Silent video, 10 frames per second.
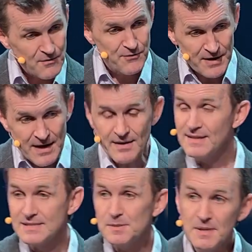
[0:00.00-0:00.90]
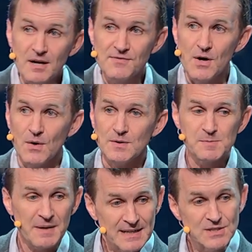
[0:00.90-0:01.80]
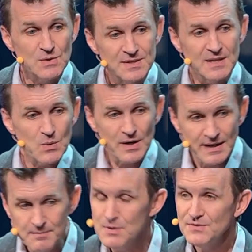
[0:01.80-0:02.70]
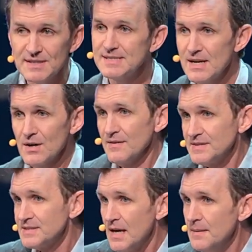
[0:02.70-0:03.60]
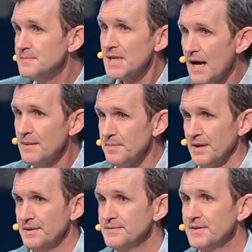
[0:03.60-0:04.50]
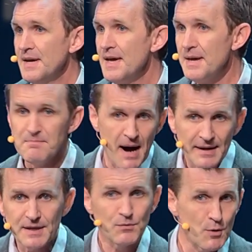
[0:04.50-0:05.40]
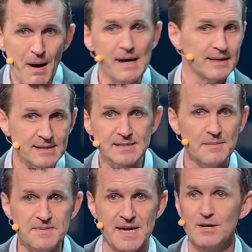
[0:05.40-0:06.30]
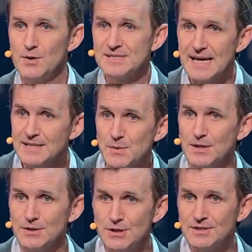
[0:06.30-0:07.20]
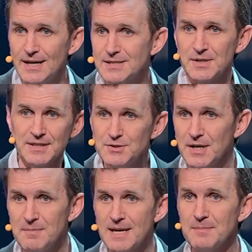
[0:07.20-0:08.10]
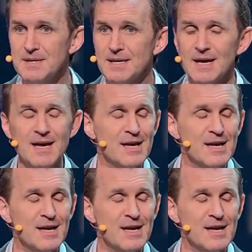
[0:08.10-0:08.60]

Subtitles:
For now, it can still be our phones, but I do think we're going to move to this era of some type of embodied robotics something. I don't know exactly what it'll look like, so I didn't try to make it be,